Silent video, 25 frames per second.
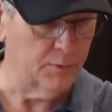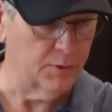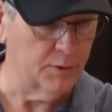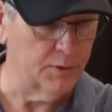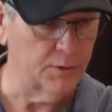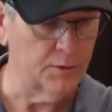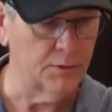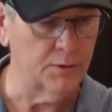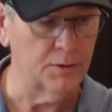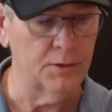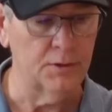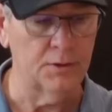
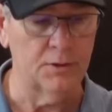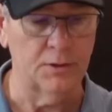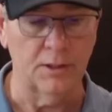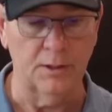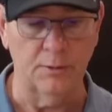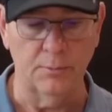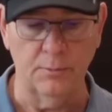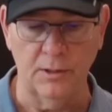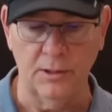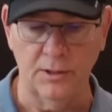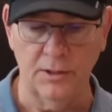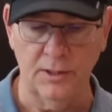and
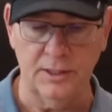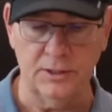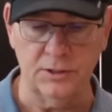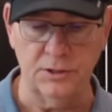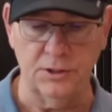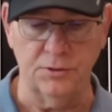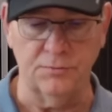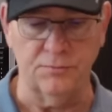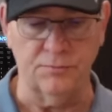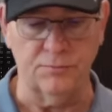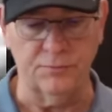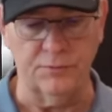I'll actually
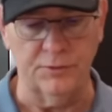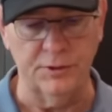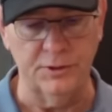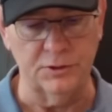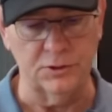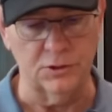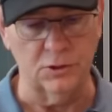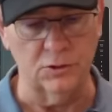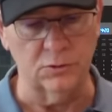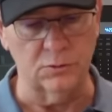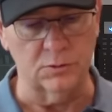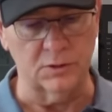freeze
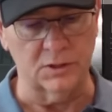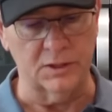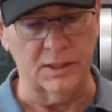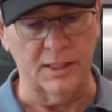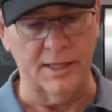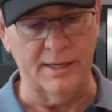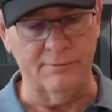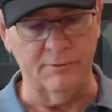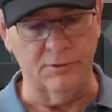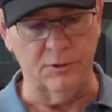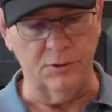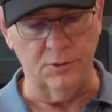those because I
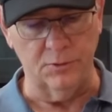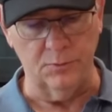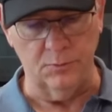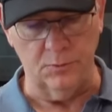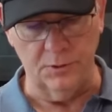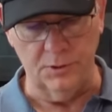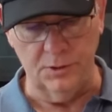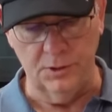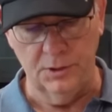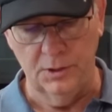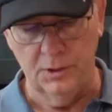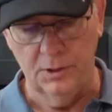have another
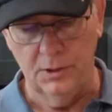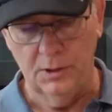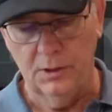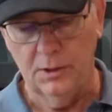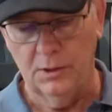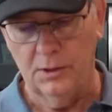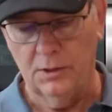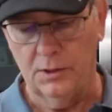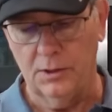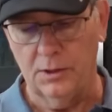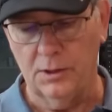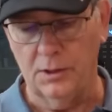one.
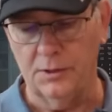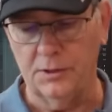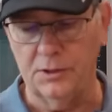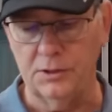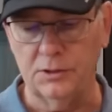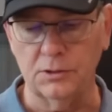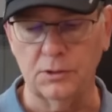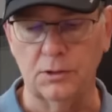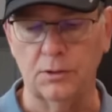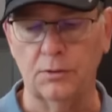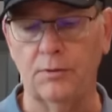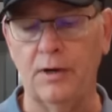
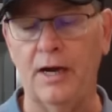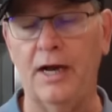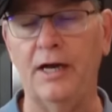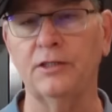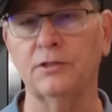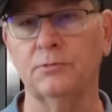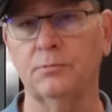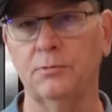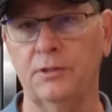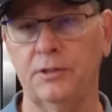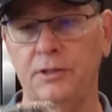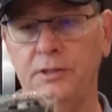These are
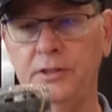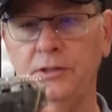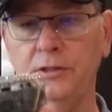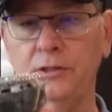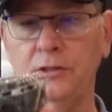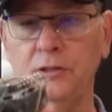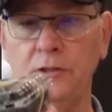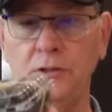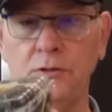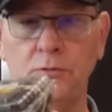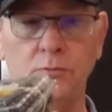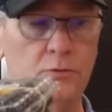raspberries.
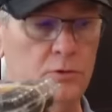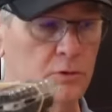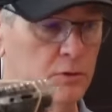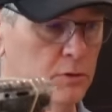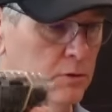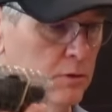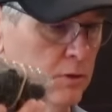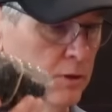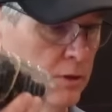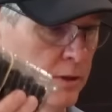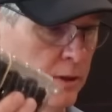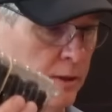These
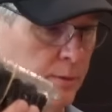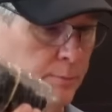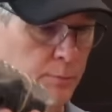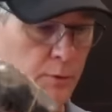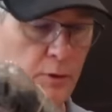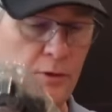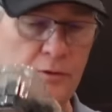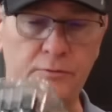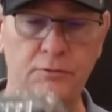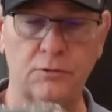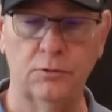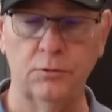were, I
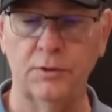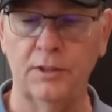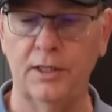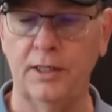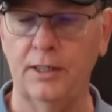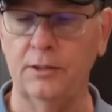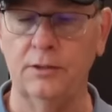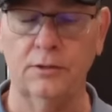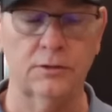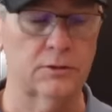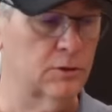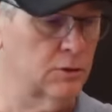believe,
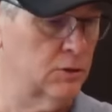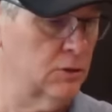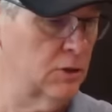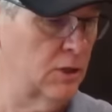$2